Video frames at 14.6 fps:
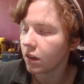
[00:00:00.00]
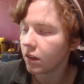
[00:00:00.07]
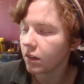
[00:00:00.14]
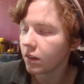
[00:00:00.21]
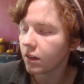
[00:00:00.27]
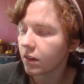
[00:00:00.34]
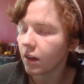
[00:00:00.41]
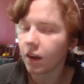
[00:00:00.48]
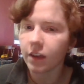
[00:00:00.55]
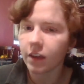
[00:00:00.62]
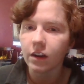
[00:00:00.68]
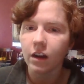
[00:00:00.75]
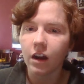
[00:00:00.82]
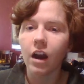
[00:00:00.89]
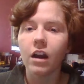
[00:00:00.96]
can I get
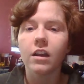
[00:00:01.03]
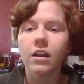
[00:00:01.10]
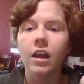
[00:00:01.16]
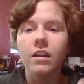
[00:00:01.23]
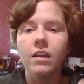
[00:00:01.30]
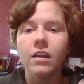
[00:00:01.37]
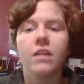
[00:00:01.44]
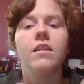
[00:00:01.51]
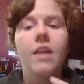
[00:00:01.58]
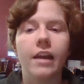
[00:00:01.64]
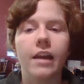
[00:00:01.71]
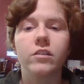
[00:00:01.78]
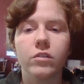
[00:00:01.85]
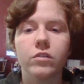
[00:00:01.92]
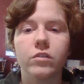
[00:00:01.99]
a hug? And then the
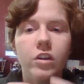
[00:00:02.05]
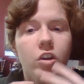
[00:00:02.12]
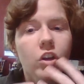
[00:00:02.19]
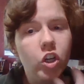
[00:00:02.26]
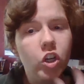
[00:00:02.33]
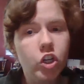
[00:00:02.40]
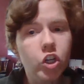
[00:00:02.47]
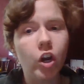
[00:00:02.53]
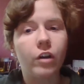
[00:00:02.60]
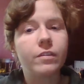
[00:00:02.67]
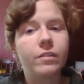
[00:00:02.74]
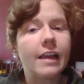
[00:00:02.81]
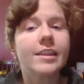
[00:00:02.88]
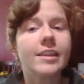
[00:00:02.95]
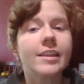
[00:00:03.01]
actor's like, sure.
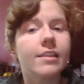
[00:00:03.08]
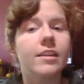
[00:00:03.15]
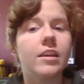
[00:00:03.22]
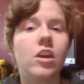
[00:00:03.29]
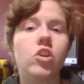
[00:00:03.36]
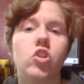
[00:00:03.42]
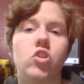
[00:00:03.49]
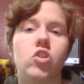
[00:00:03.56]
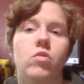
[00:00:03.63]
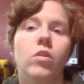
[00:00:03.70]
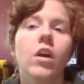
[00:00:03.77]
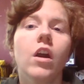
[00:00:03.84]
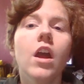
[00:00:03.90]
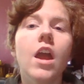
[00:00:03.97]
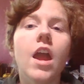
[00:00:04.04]
That's not the issue.
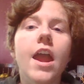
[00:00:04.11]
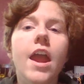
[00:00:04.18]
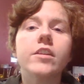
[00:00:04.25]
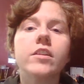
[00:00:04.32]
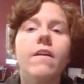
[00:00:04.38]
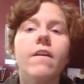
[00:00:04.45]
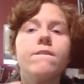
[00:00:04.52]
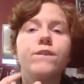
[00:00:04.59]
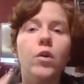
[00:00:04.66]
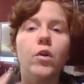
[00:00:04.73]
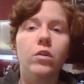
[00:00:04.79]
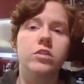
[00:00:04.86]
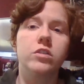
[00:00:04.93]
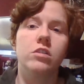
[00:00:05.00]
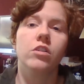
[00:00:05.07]
It's
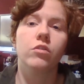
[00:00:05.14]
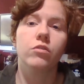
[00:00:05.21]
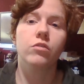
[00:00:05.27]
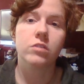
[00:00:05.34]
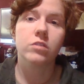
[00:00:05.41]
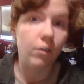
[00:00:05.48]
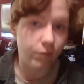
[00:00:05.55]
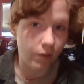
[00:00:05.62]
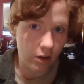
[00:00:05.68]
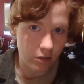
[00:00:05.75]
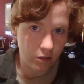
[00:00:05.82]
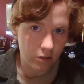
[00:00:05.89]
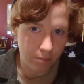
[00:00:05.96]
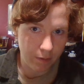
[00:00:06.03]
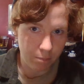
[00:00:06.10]
forcing yourself
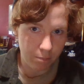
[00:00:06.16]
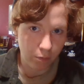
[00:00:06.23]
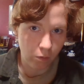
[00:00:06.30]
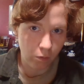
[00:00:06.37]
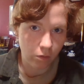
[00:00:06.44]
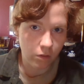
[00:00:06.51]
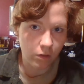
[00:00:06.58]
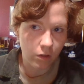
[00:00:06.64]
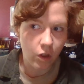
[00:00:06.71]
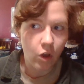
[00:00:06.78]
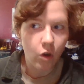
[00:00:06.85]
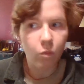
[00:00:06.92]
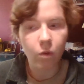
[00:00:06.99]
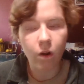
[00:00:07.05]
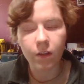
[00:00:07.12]
onto people.
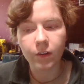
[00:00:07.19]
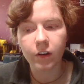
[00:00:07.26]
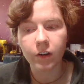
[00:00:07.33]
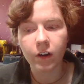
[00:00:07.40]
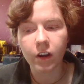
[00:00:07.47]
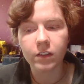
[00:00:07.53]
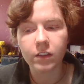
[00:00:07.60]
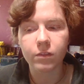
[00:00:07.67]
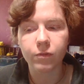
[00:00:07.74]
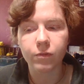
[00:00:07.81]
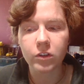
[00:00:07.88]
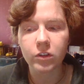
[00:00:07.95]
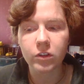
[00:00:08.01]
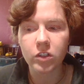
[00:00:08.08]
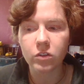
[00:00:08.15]
Whether it's
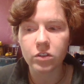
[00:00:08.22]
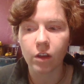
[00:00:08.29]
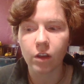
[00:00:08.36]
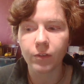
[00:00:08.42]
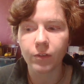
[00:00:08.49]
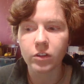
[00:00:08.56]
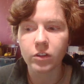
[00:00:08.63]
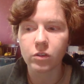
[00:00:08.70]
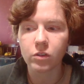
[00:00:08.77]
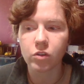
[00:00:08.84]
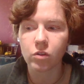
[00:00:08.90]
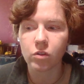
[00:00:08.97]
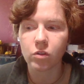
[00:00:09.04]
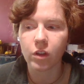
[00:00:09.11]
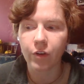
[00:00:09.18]
forcing yourself into
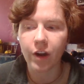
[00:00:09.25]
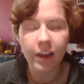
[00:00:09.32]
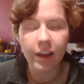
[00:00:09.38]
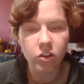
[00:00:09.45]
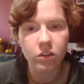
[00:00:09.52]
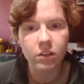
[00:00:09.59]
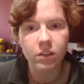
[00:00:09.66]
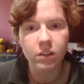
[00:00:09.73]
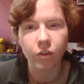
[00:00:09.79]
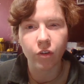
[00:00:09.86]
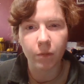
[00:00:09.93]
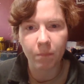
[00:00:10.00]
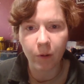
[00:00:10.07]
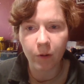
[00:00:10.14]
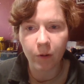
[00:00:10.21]
social interactions that you're
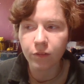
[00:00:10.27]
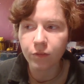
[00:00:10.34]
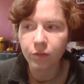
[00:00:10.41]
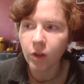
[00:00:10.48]
not part of,